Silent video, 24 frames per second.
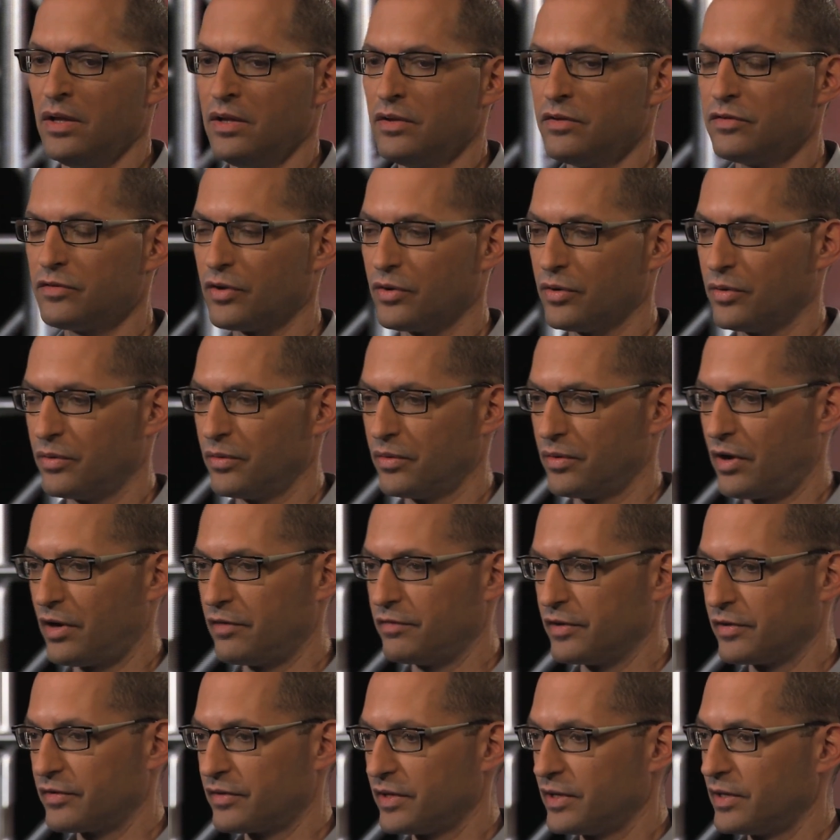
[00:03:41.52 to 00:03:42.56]
So
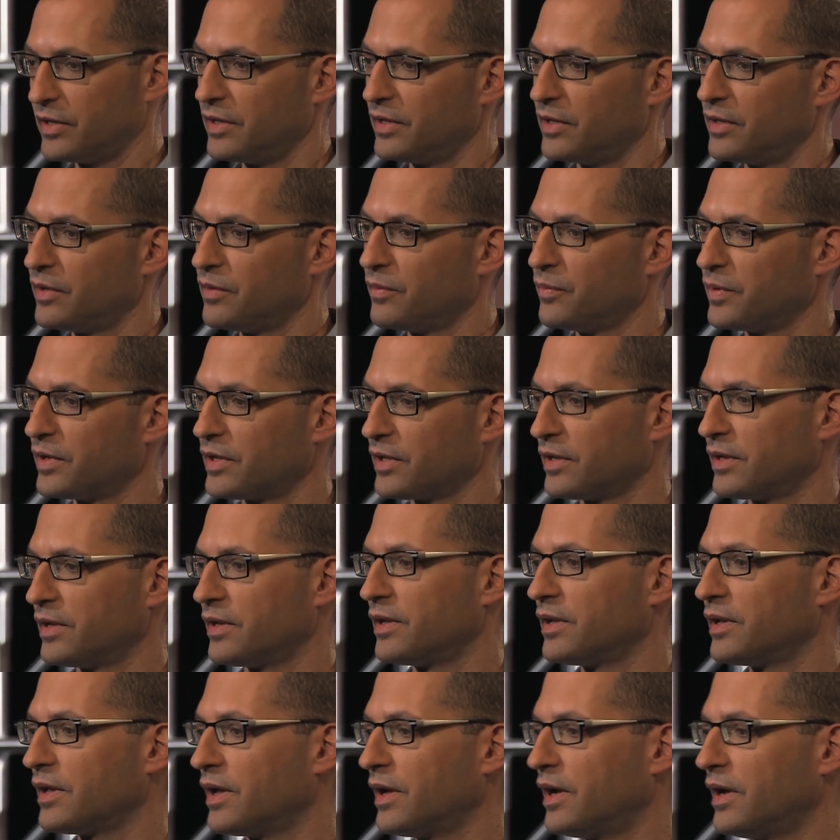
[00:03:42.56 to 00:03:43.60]
obviously, we can
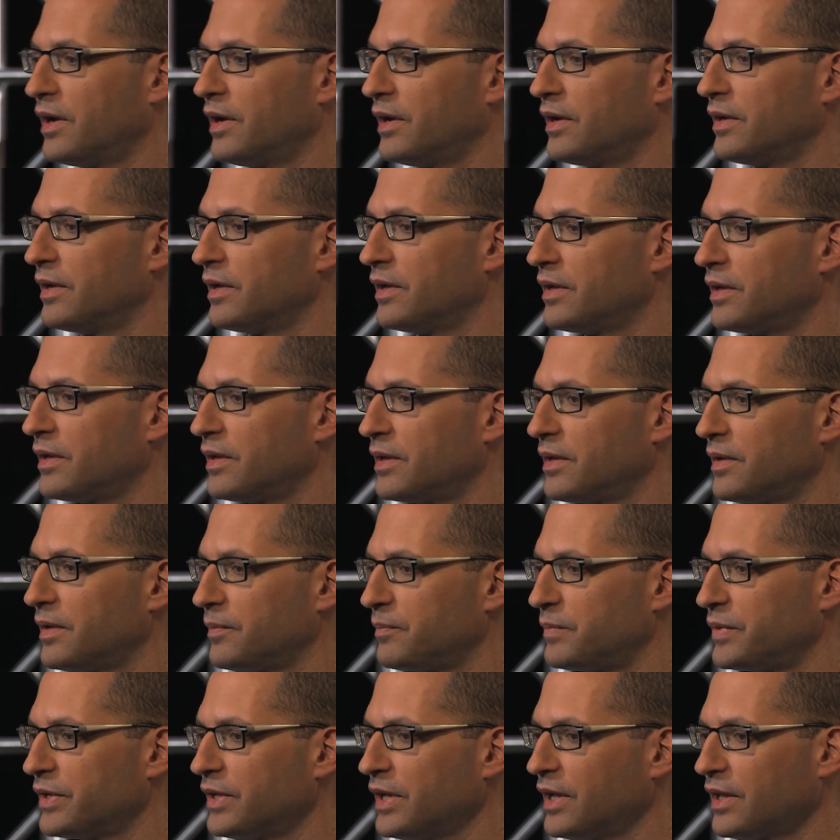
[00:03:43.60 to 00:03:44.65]

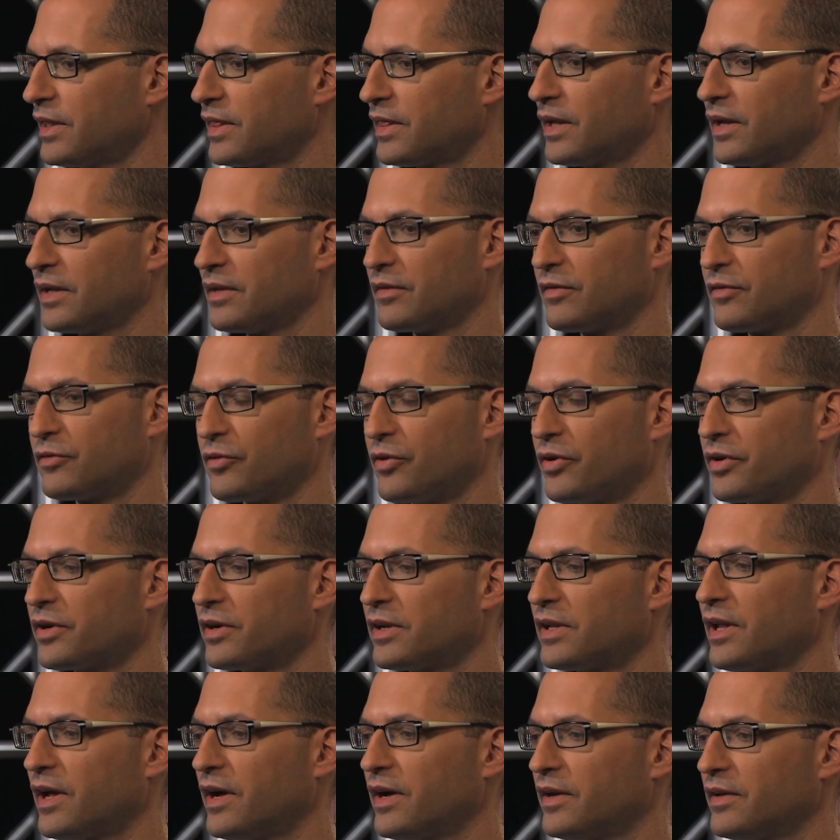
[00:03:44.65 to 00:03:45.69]
predict that stronger
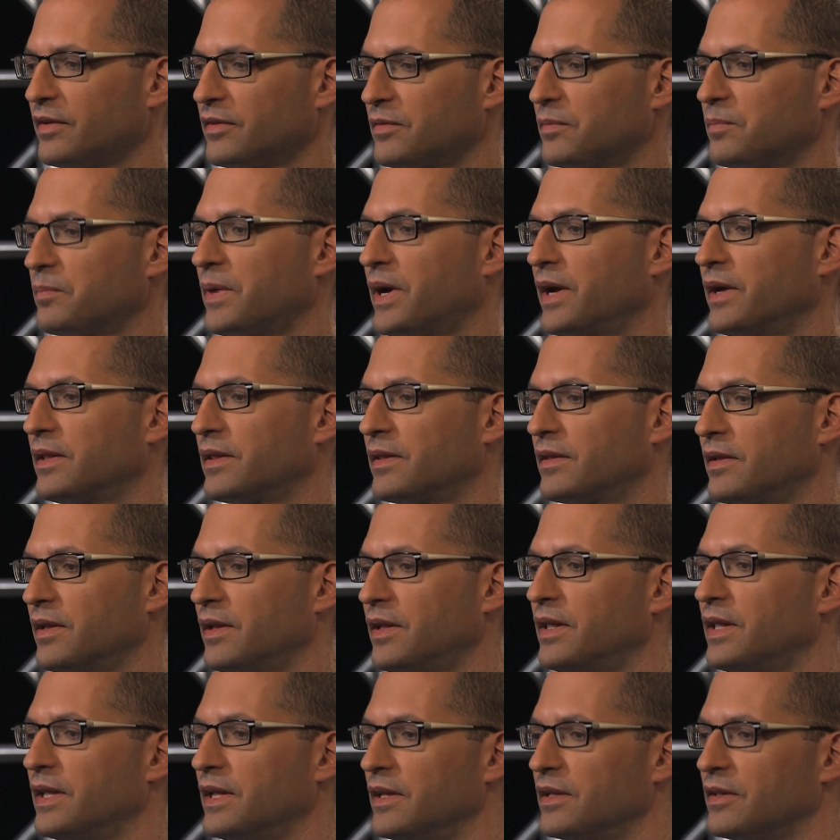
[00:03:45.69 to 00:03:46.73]
ties might
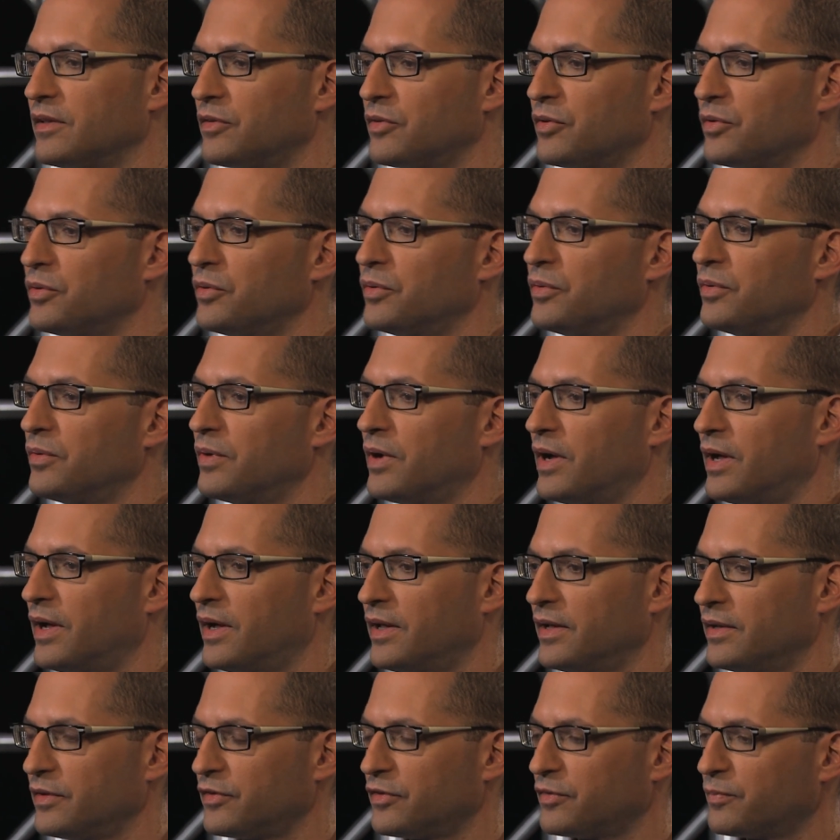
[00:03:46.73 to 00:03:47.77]
lead to
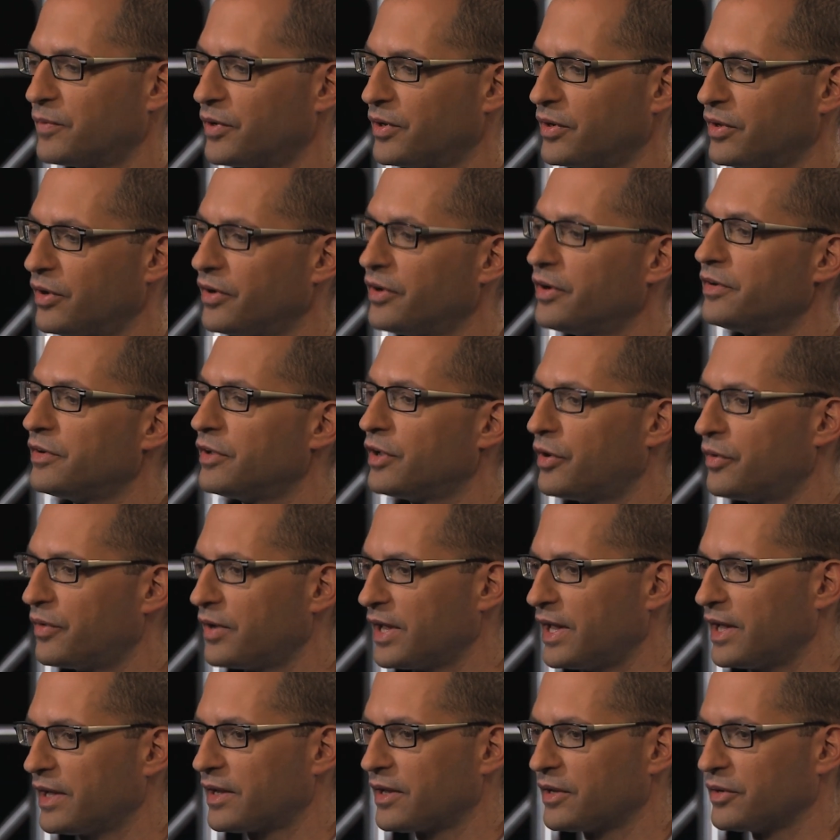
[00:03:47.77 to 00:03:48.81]
lower
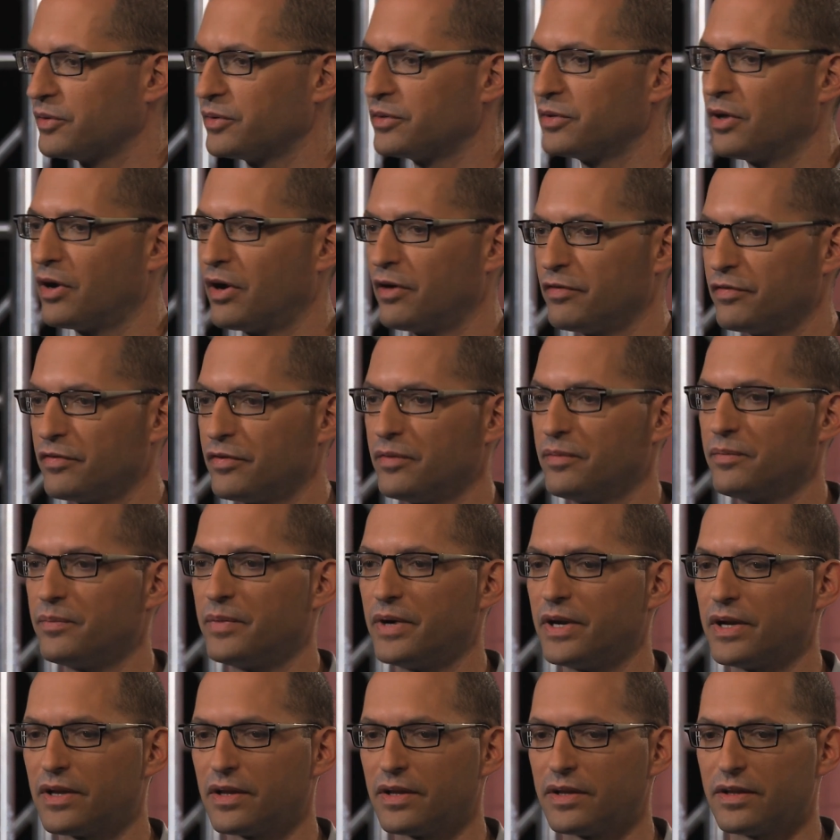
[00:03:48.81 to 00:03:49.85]
likelihood of
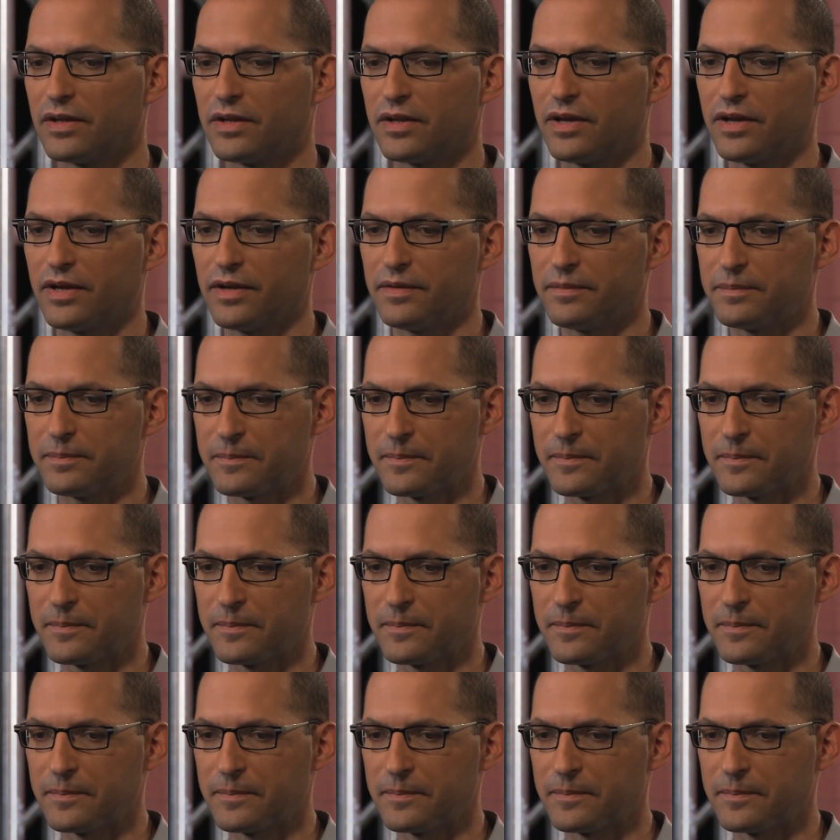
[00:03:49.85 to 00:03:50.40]
breaking the tie.